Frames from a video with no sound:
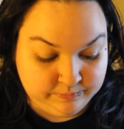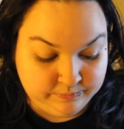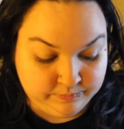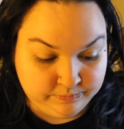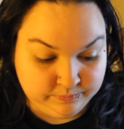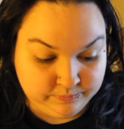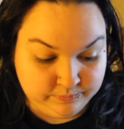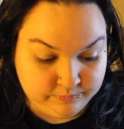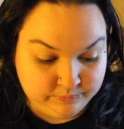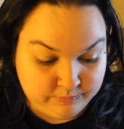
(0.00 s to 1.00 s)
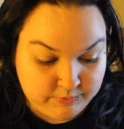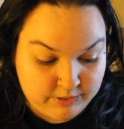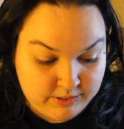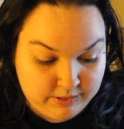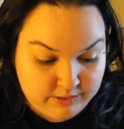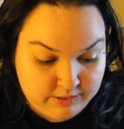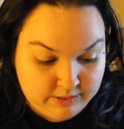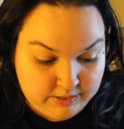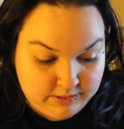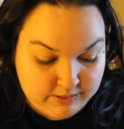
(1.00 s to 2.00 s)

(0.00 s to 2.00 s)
Nothing is said.